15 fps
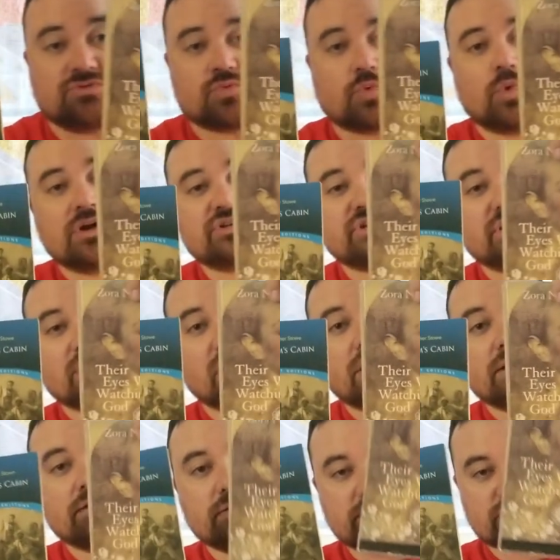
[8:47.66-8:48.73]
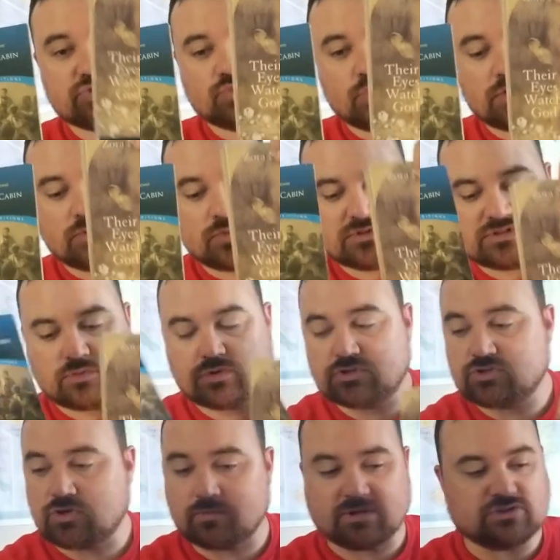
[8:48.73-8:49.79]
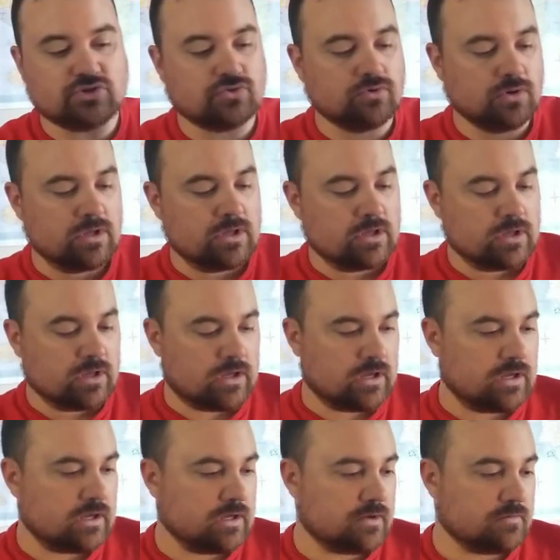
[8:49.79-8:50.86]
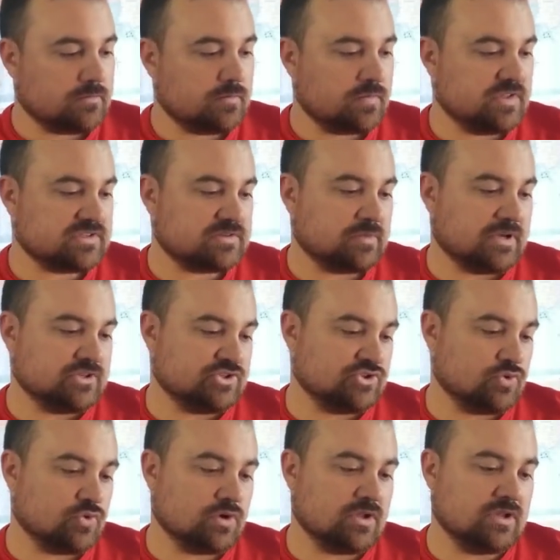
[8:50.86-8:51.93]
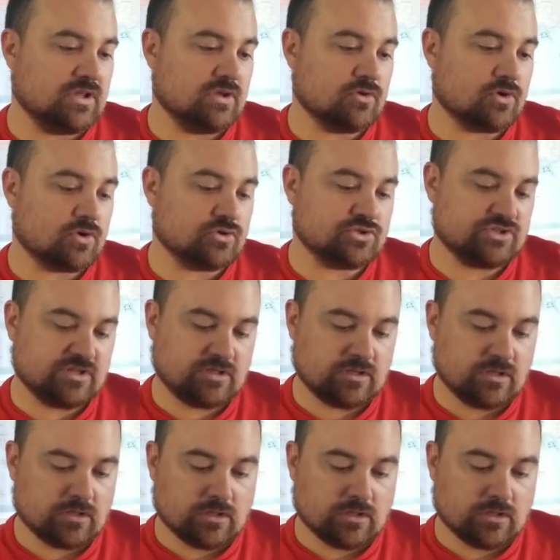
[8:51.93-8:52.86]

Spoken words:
Were Watching God, this is one of the ones I want to talk about too, this is by Zora Neale Hurston.